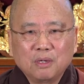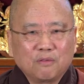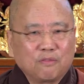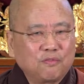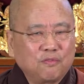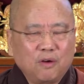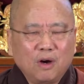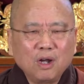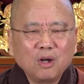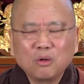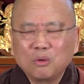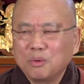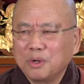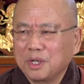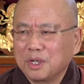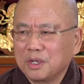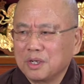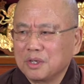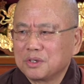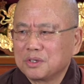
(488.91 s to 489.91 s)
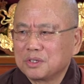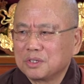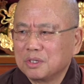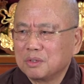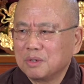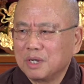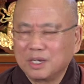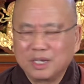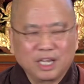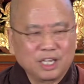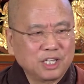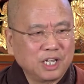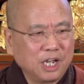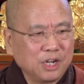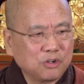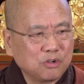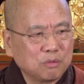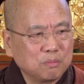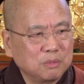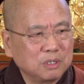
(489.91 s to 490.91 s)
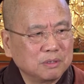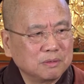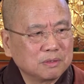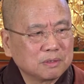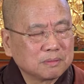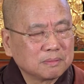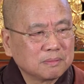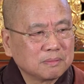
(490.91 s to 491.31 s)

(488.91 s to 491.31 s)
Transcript: following is still an attachment.